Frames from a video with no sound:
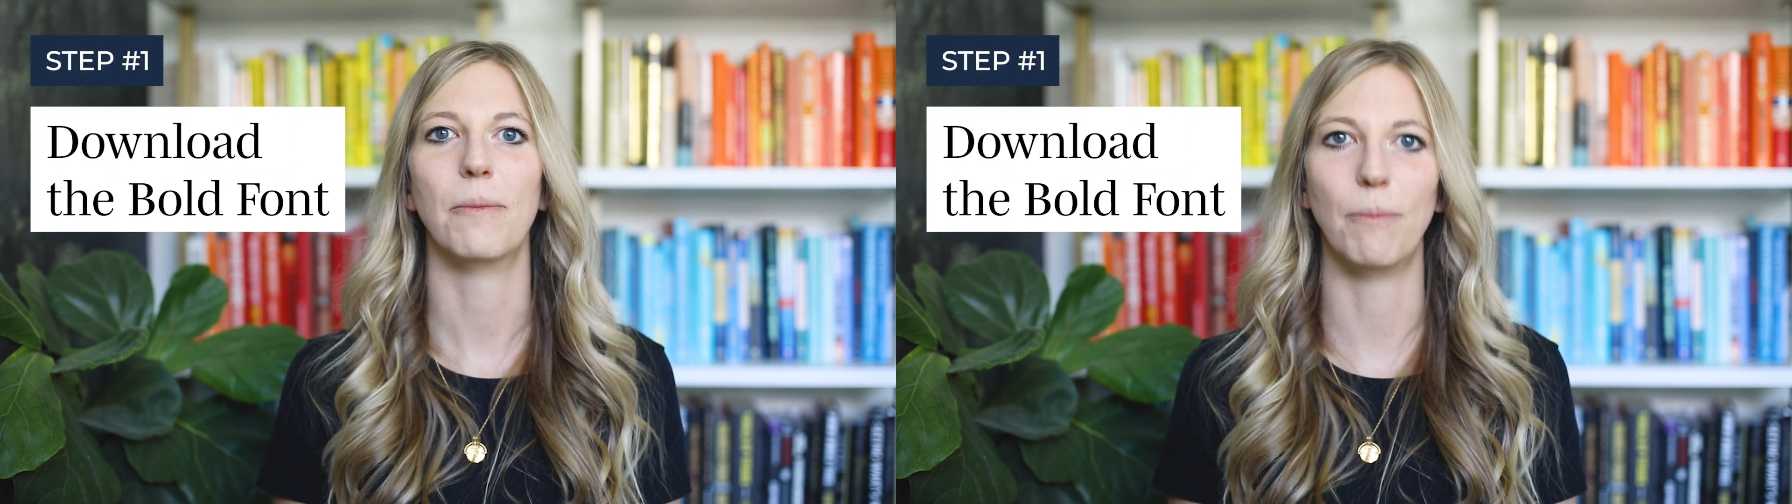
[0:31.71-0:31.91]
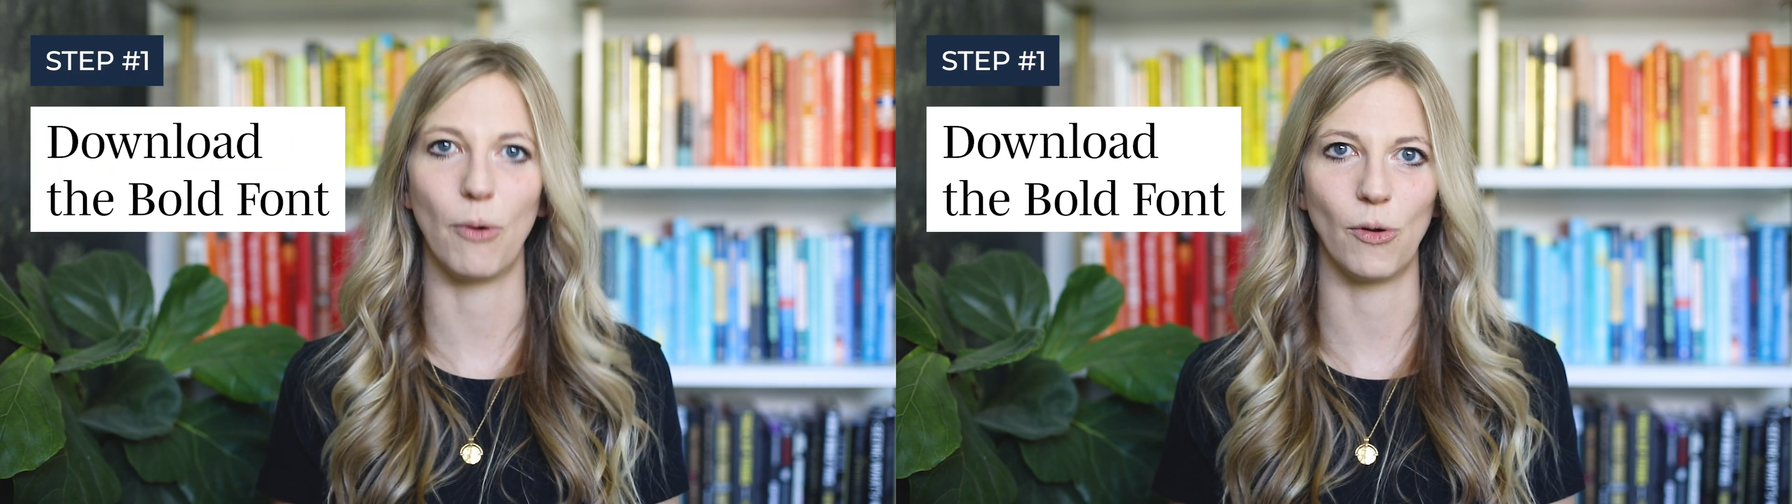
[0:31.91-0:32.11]

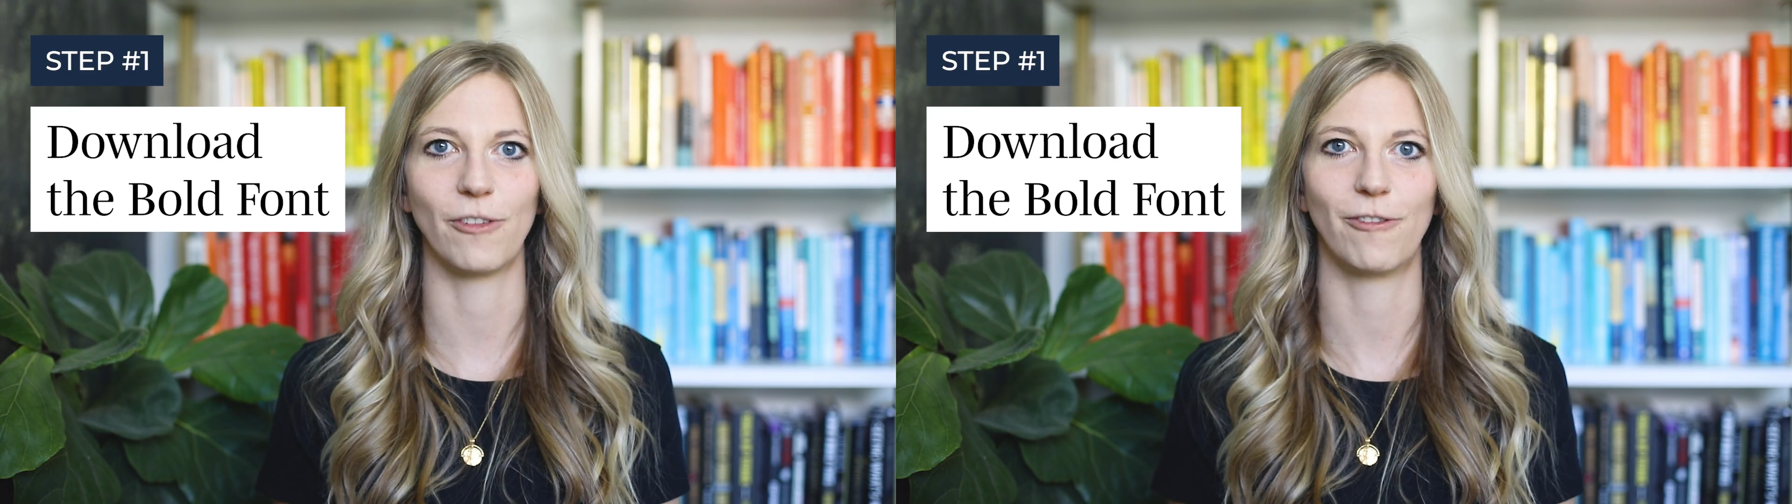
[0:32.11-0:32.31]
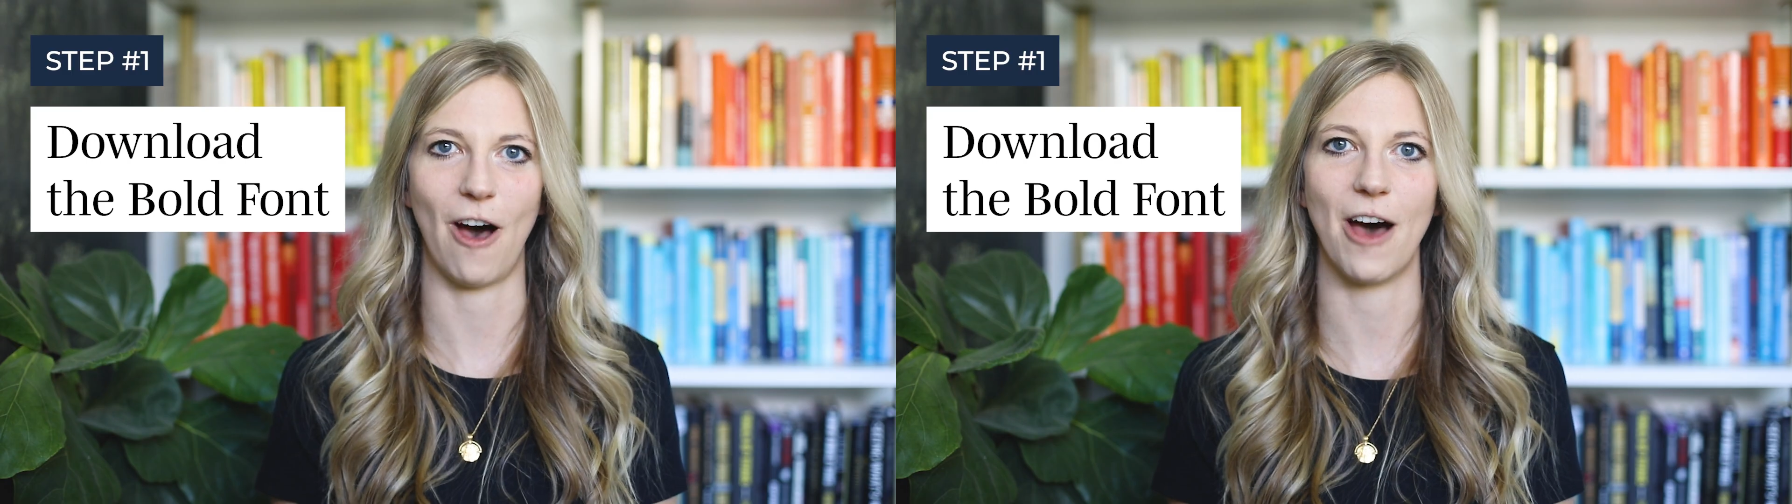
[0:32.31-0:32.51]

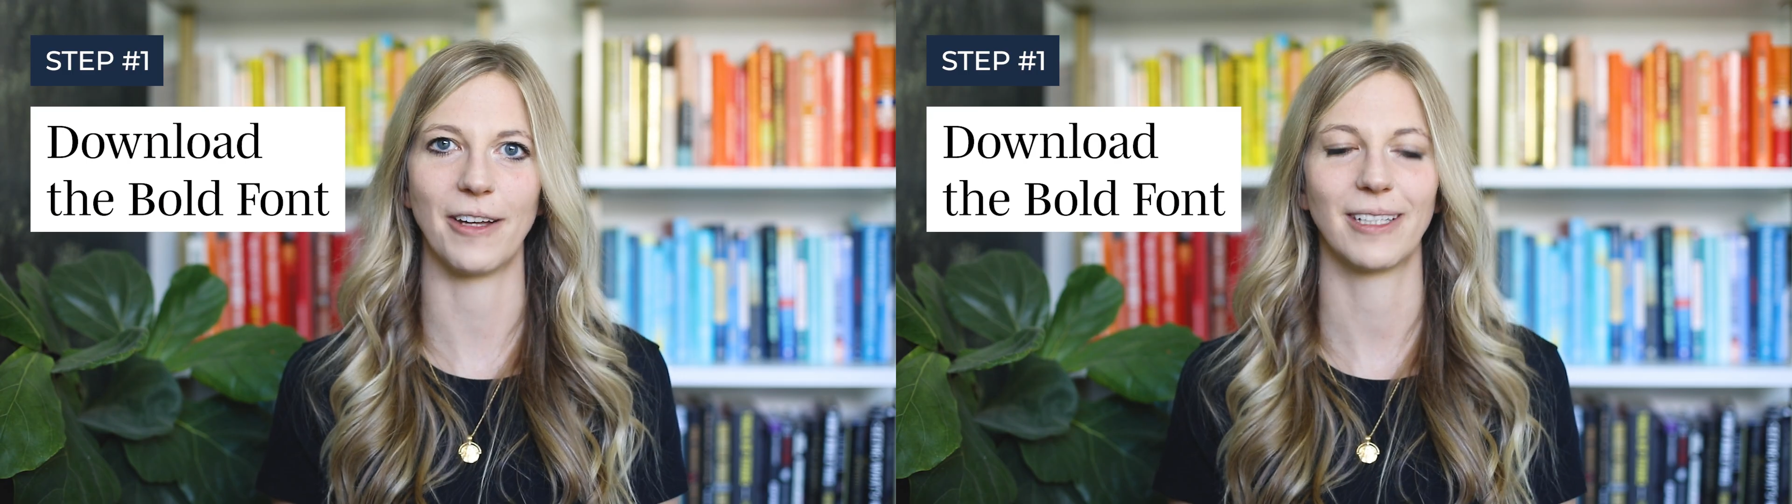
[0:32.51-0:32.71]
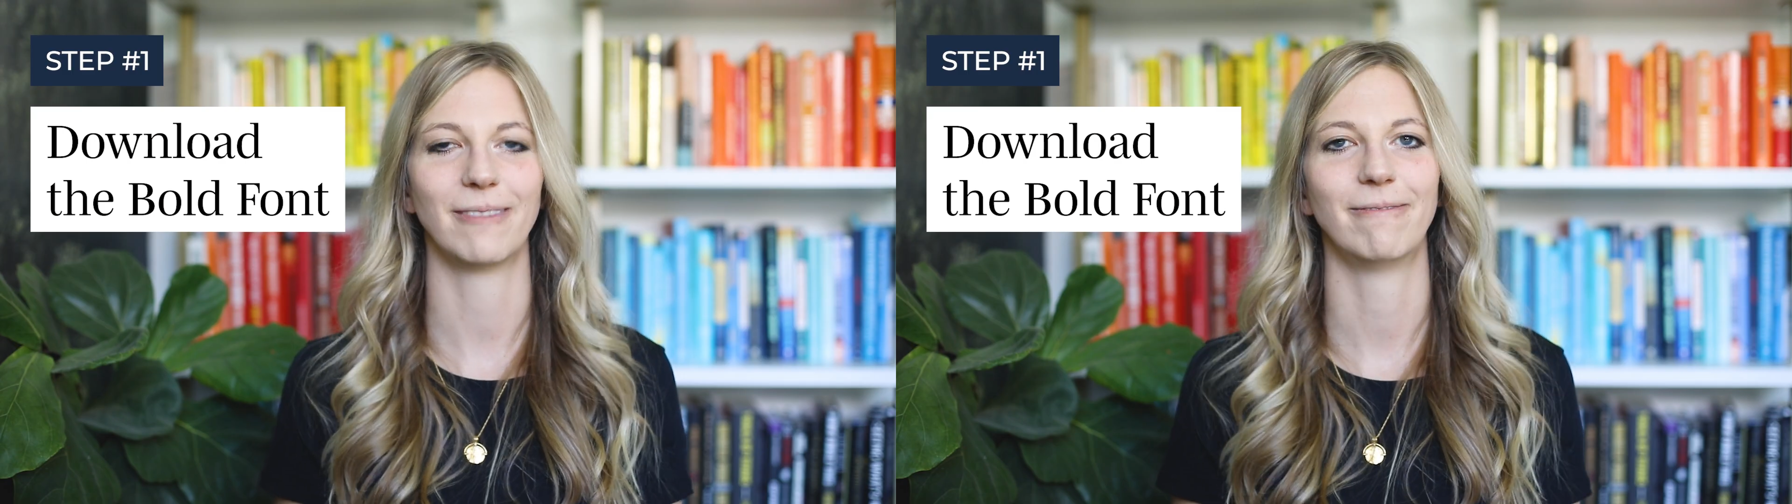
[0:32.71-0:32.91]
bold
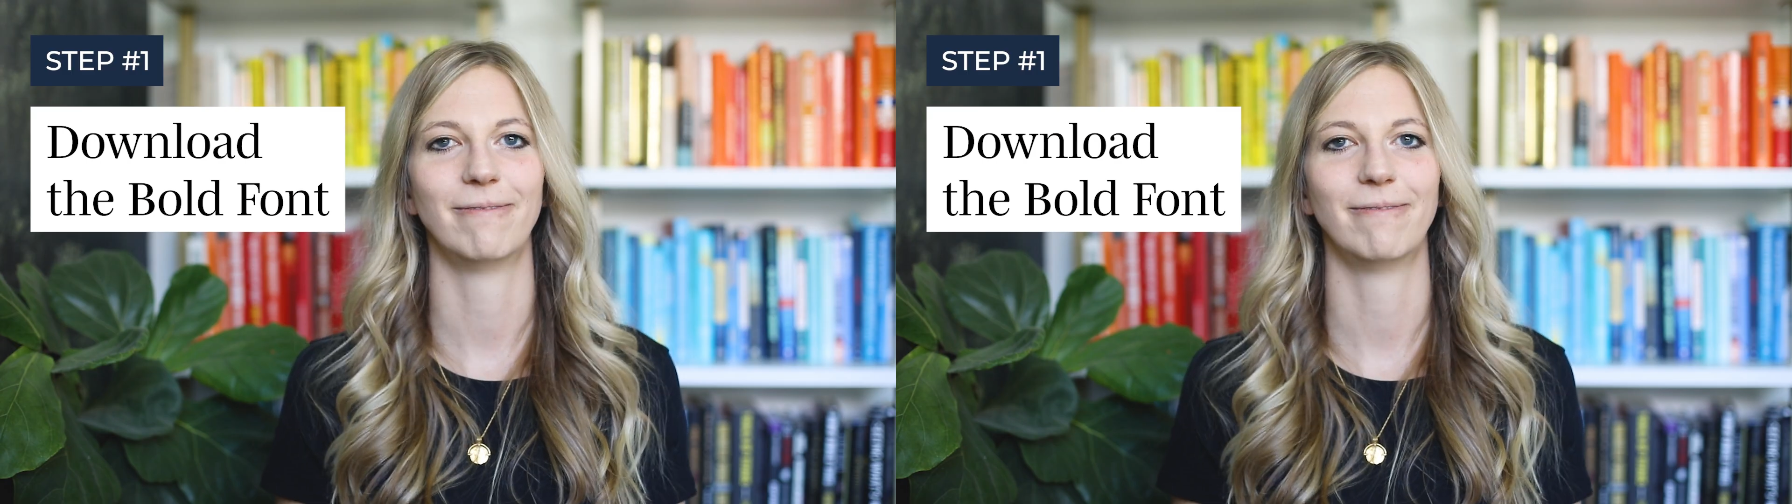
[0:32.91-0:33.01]
font.